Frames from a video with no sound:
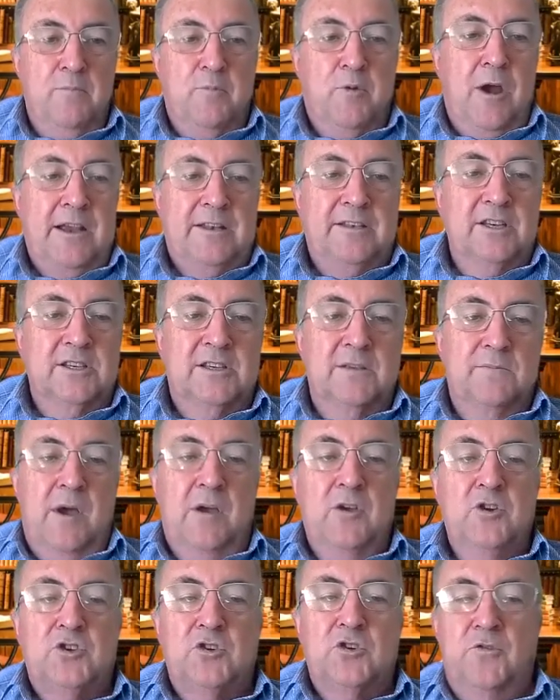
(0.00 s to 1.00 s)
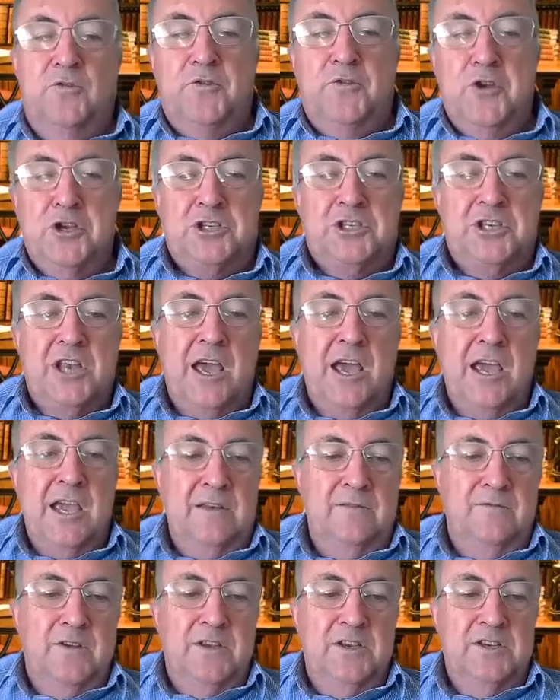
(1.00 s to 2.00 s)
Practice emotional first
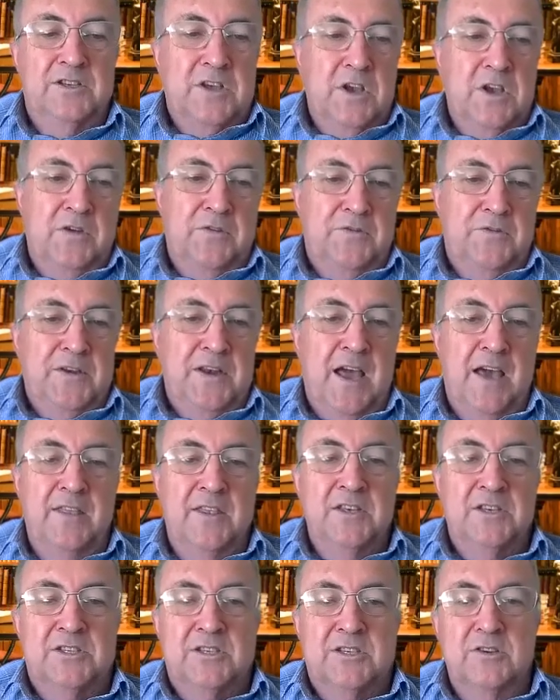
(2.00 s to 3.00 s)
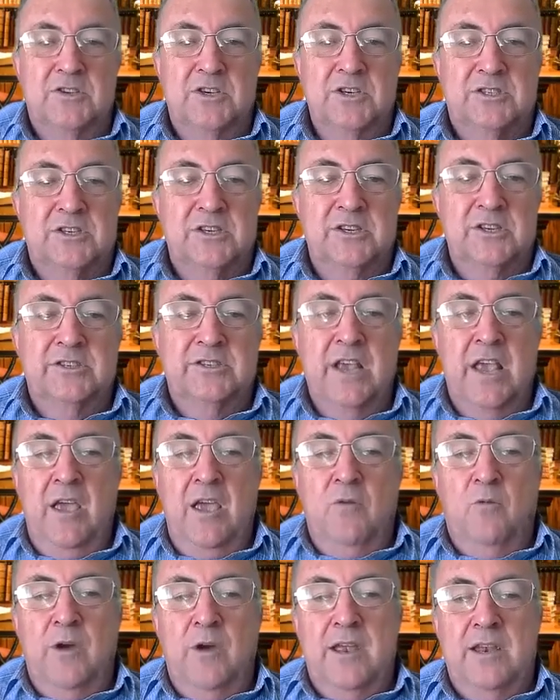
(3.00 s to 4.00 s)
aid for yourself and others. So just as
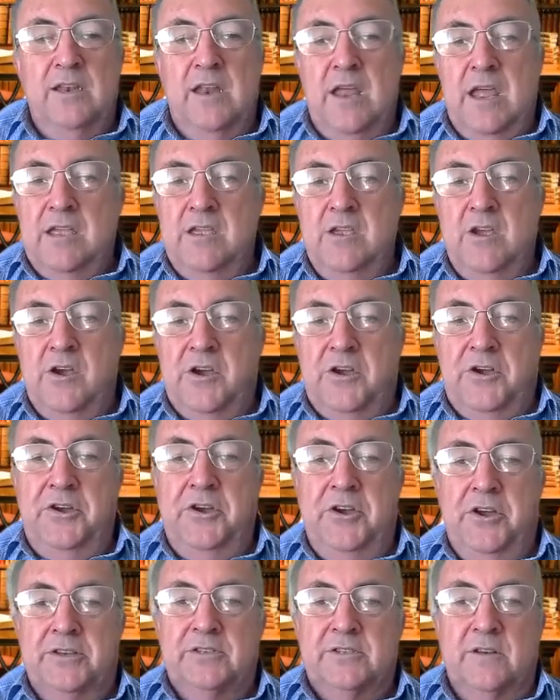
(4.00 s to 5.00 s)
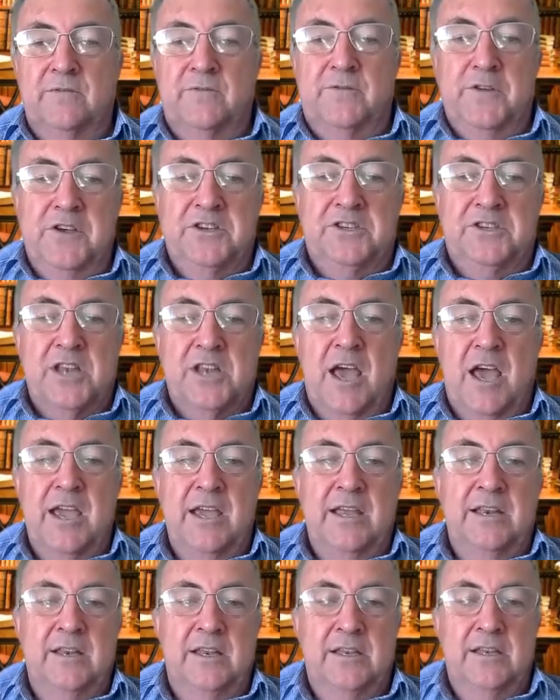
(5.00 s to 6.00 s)
when you're hurt, and first
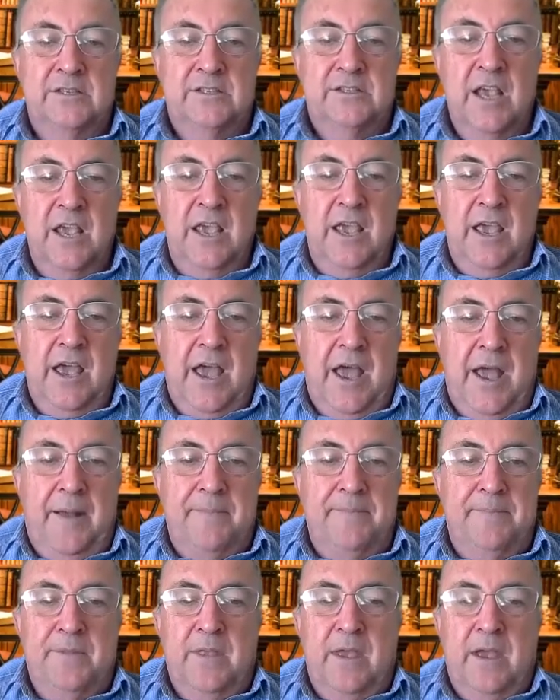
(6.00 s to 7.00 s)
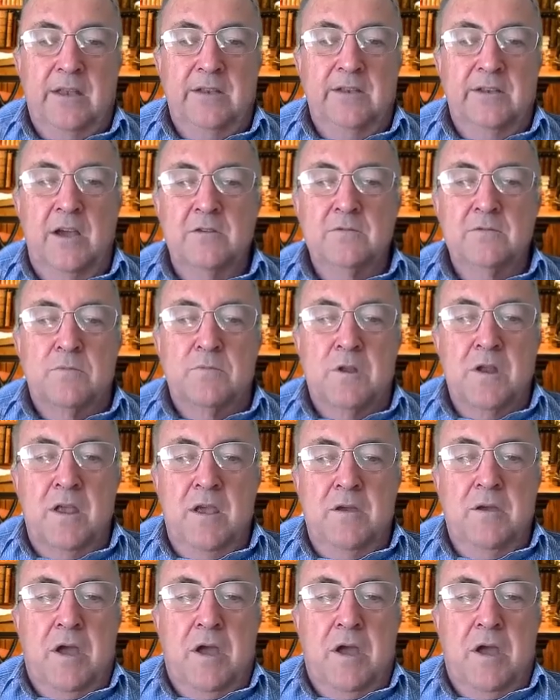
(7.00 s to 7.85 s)
aid is don't